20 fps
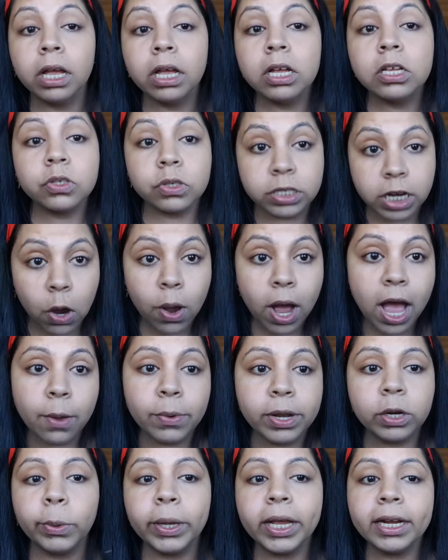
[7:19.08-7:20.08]
So now I
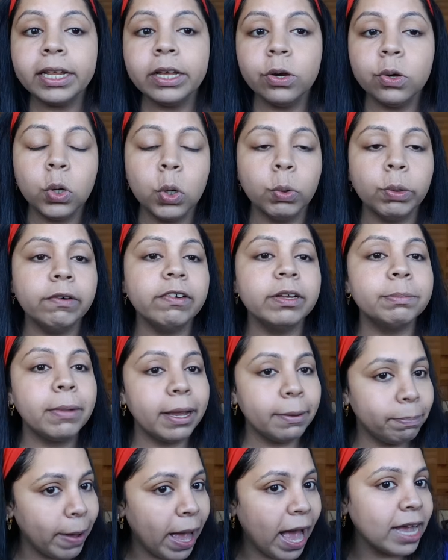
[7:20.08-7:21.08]
will quickly go over with
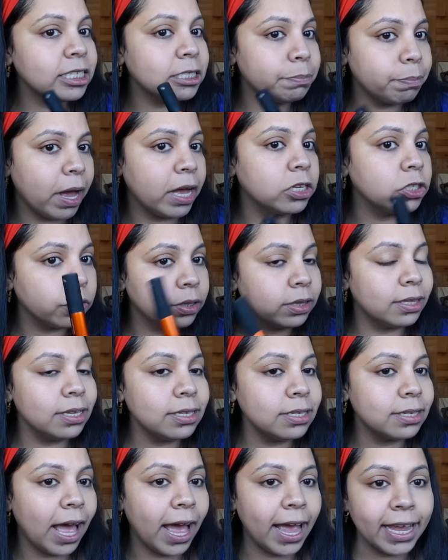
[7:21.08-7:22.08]
my Pac sponge on
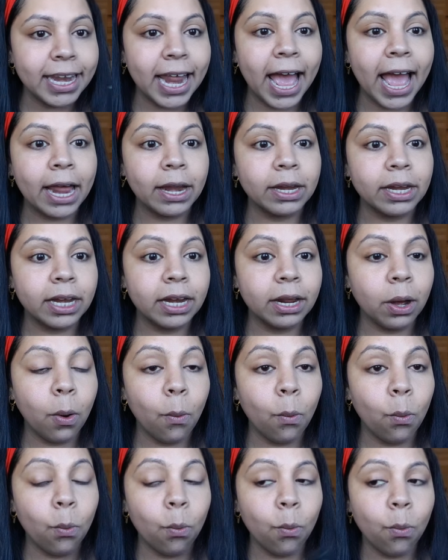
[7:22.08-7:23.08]
this side and
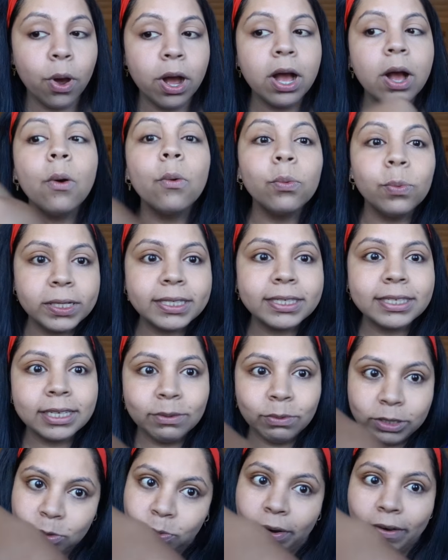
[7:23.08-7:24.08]
we'll see
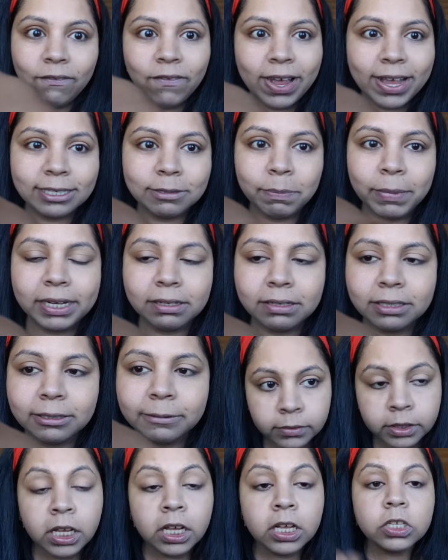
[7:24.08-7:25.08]
which one fares better.
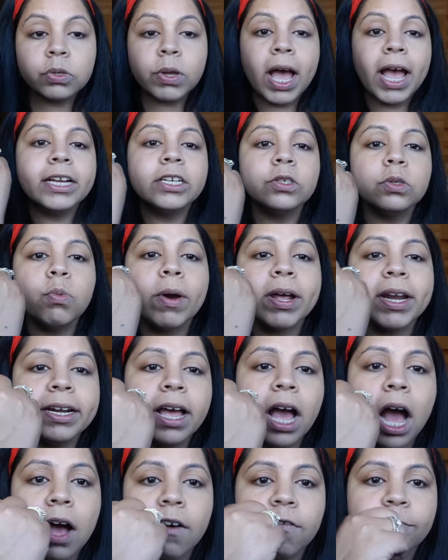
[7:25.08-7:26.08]
So I took
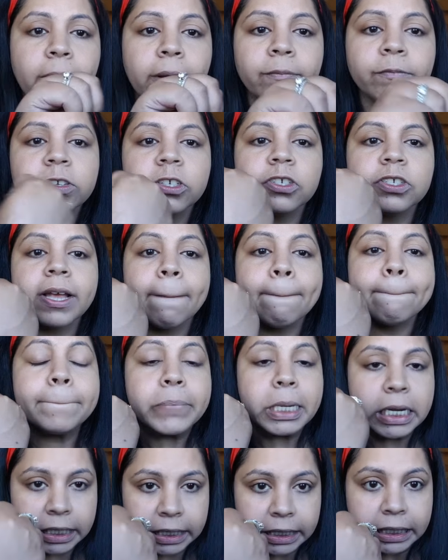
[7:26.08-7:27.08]
1.5 pump, which is
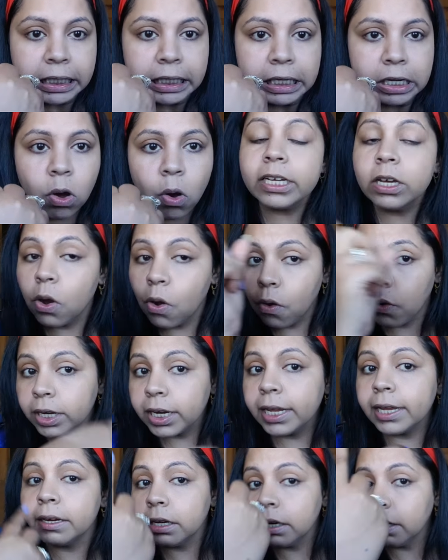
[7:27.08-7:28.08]
completely gone
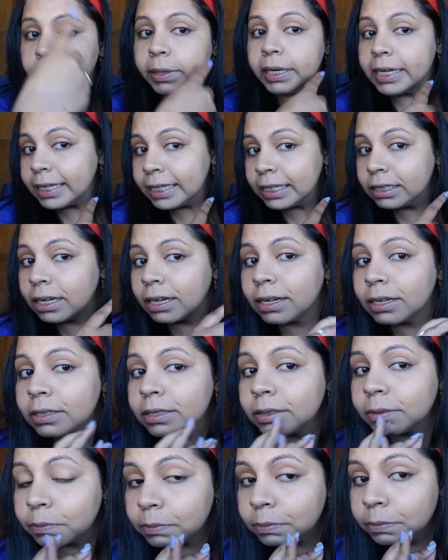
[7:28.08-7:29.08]
in building
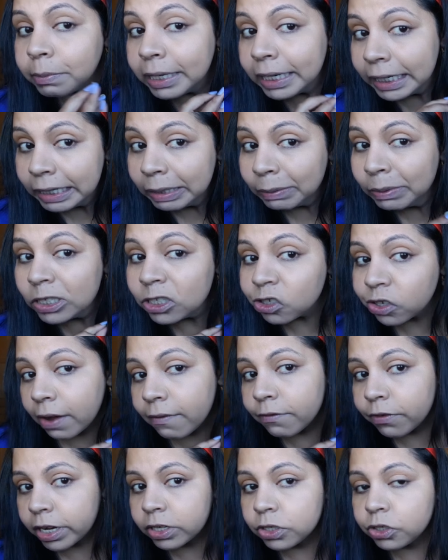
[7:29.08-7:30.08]
a medium-ish
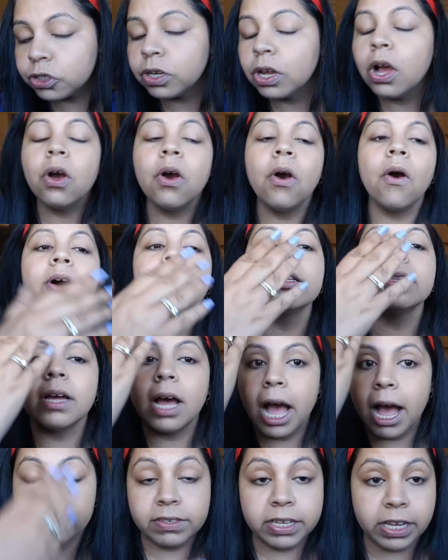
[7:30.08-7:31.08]
coverage on the
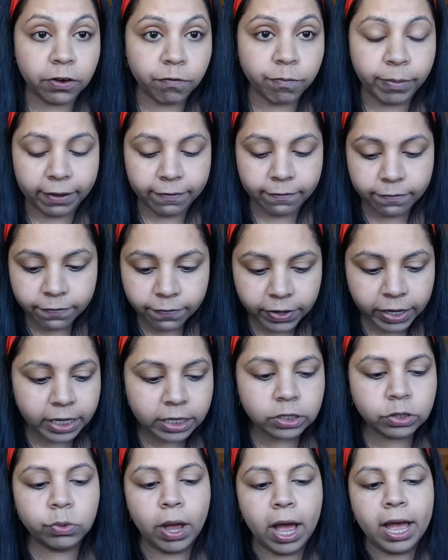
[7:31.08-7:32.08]
half side of my
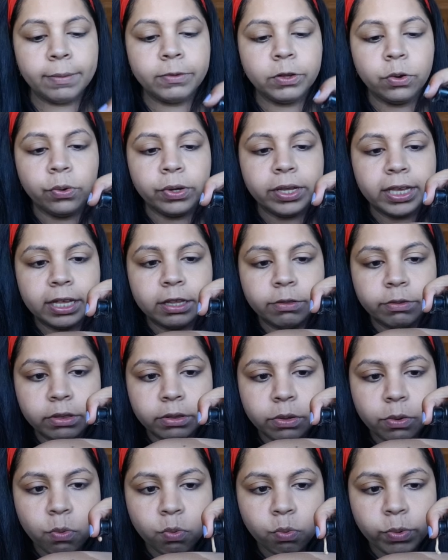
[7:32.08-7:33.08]
face. So I'm going it
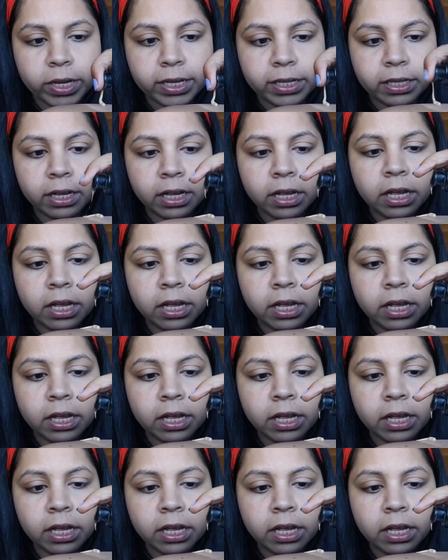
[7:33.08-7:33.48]
with